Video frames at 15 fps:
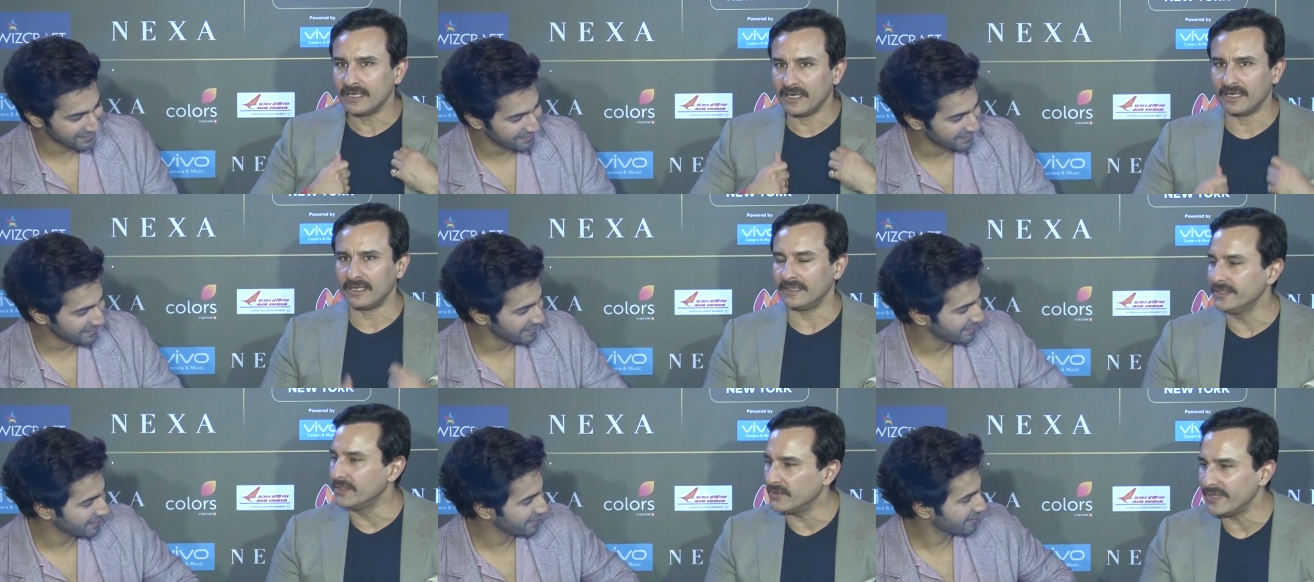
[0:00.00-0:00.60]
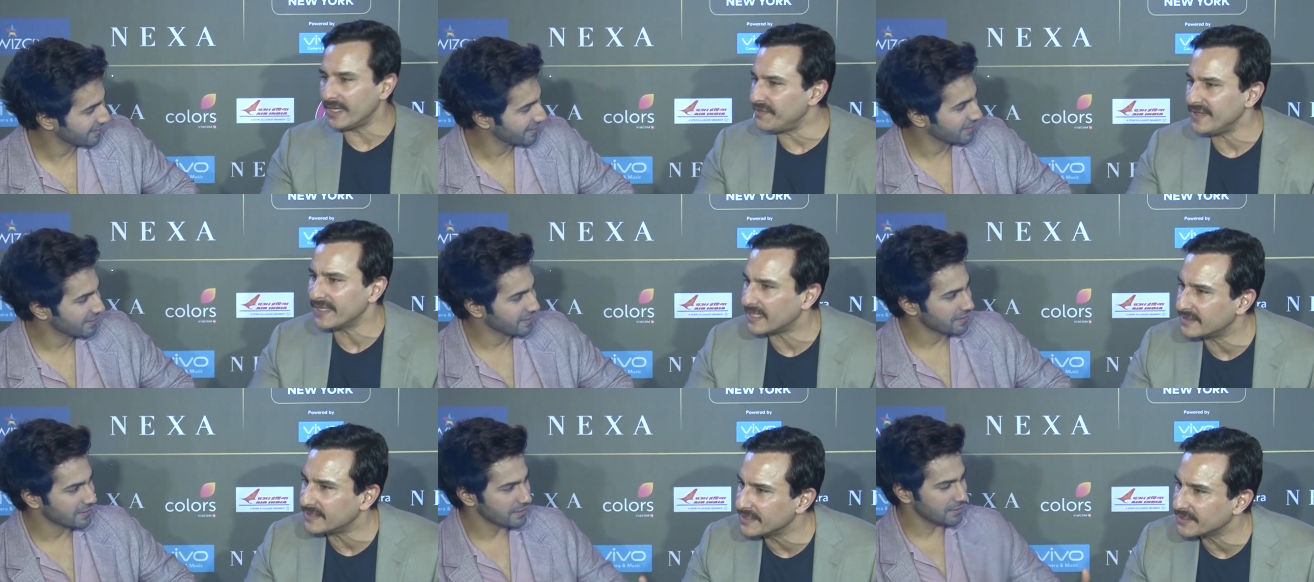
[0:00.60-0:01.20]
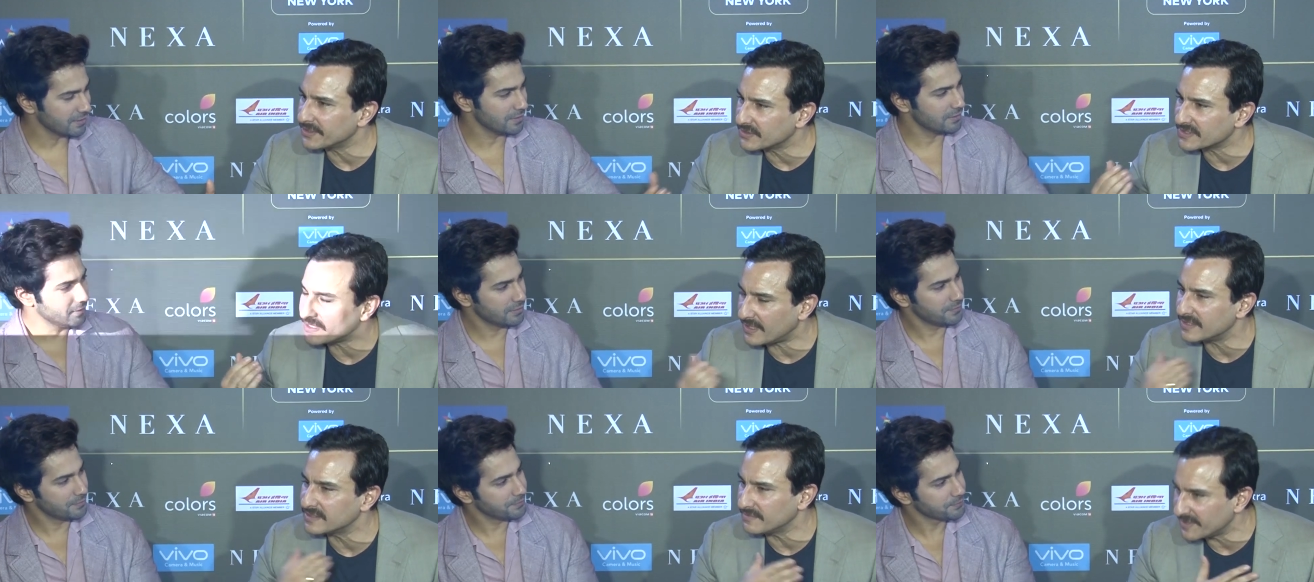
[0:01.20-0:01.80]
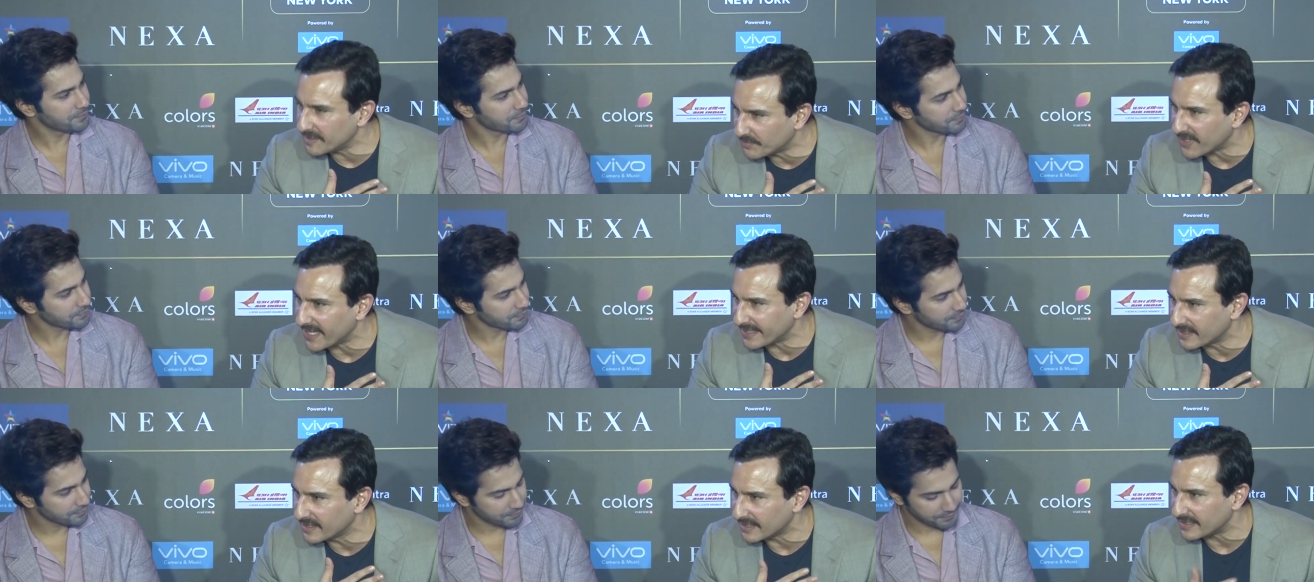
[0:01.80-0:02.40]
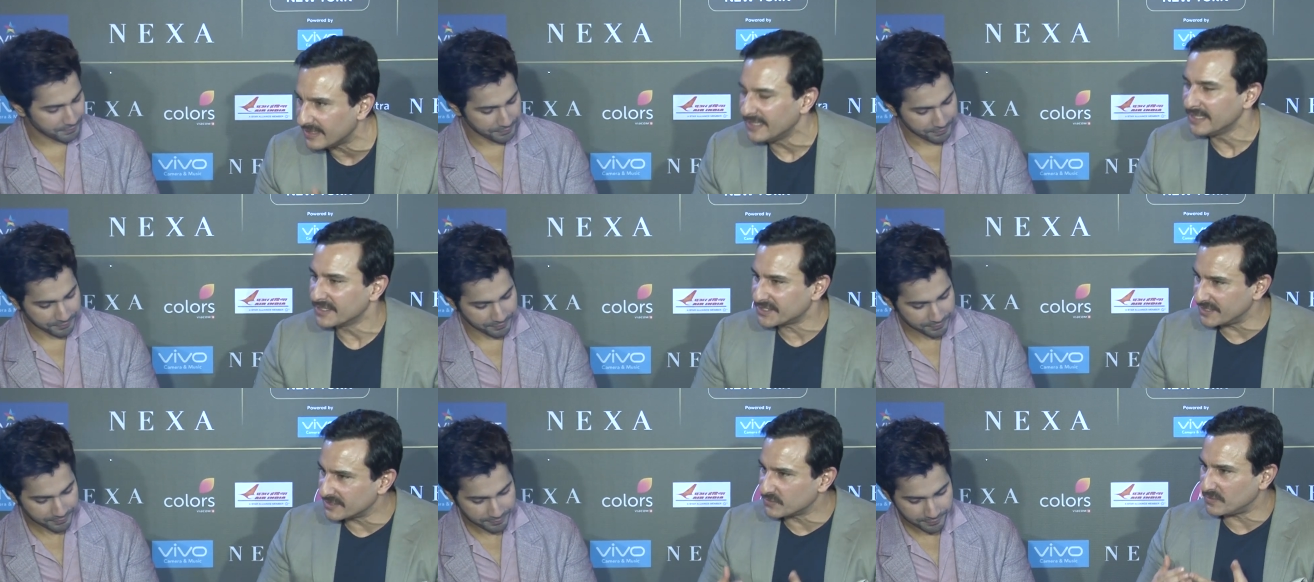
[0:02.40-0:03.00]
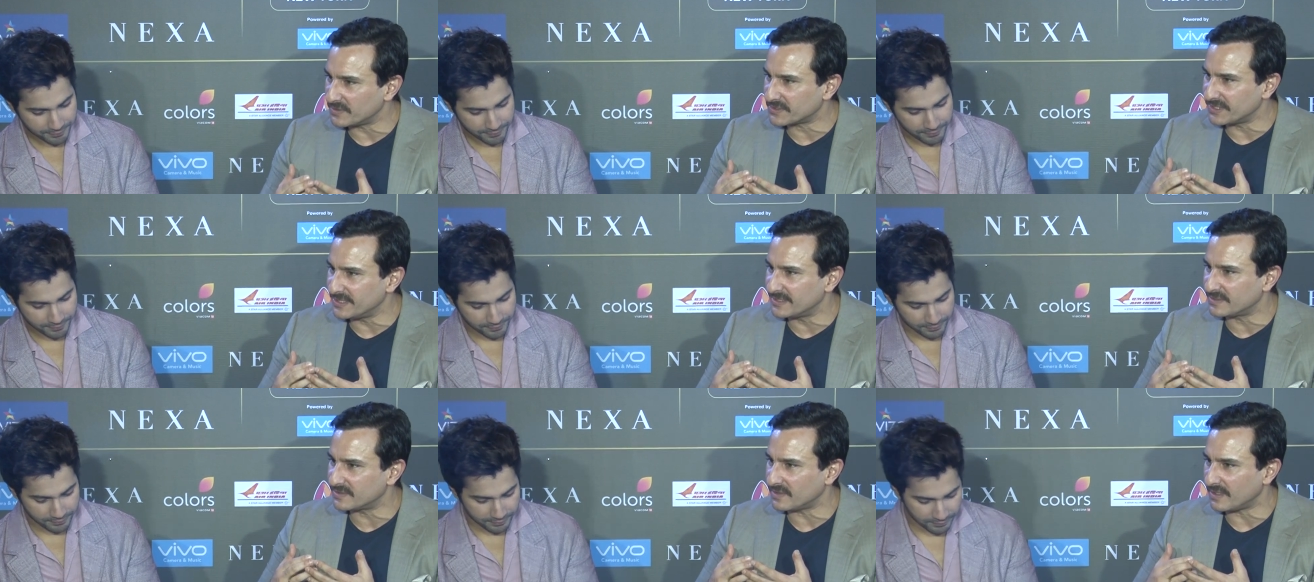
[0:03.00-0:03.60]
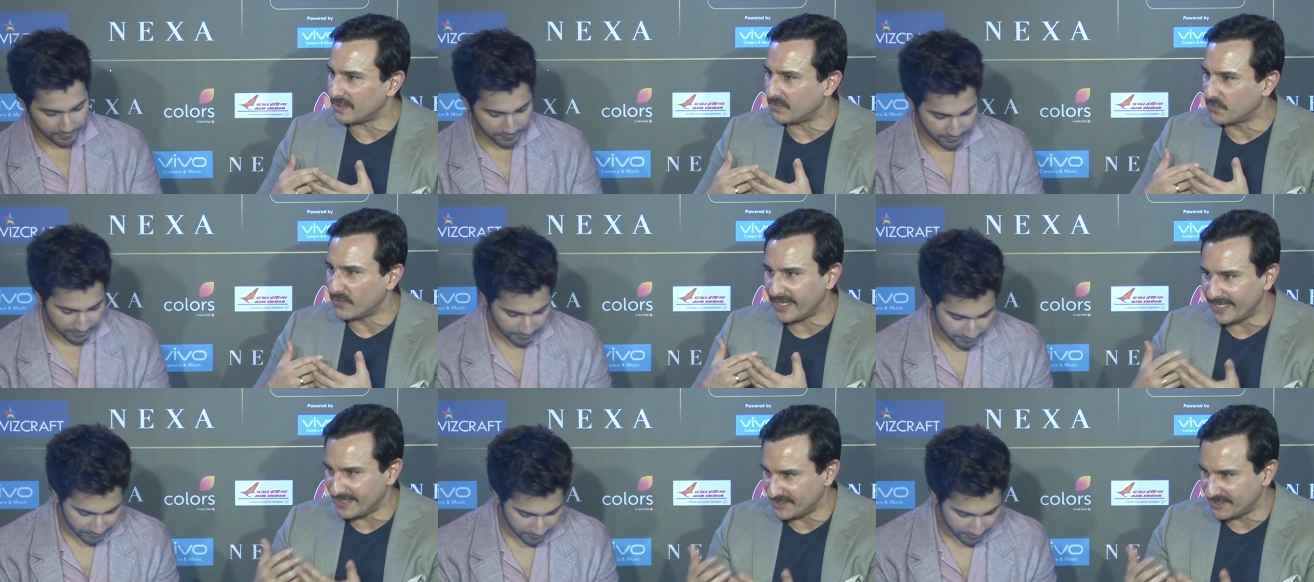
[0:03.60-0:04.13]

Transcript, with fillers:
Speaker 1: Uh, no, nothing. I think, you know, Sara is a very bright girl. She's she's uh, well